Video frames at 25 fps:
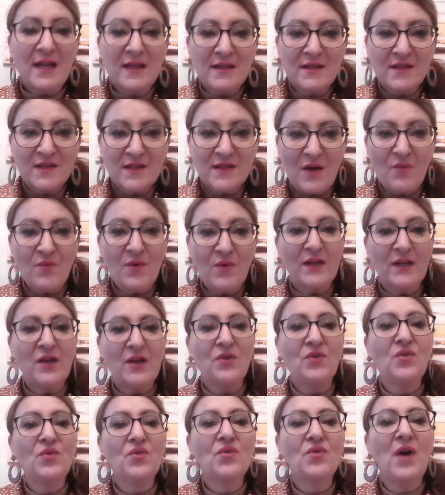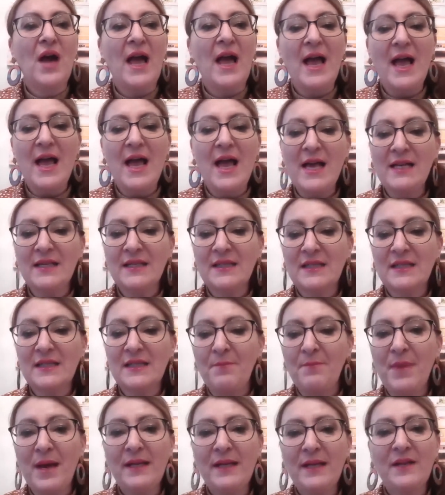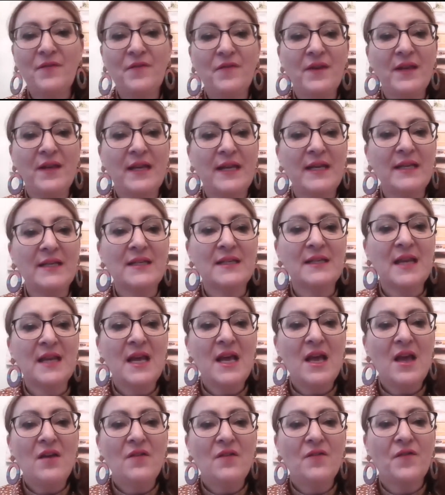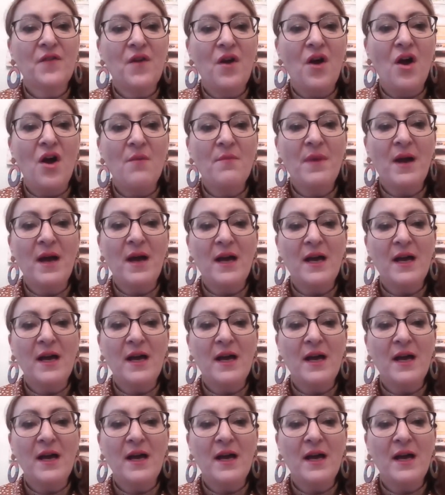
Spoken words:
someone who has benefited from